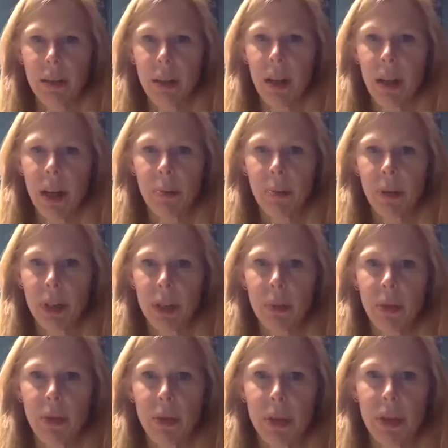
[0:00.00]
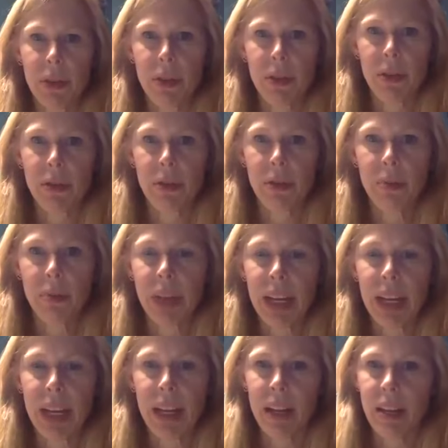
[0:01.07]
applicable when you're
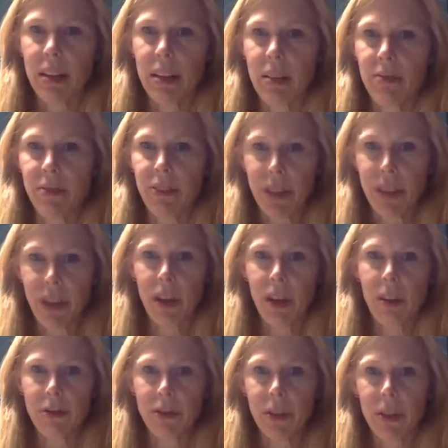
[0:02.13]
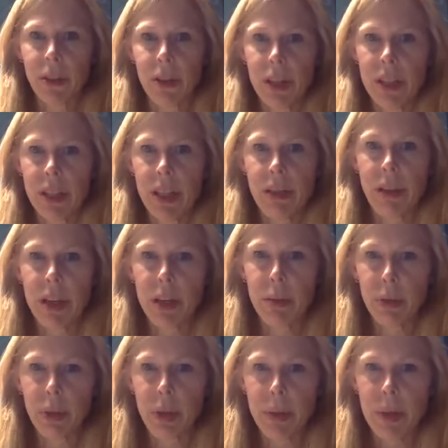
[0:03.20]
planning front haul for a C-RAN
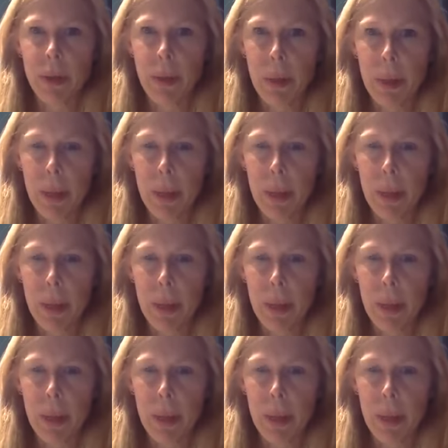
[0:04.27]
deployment?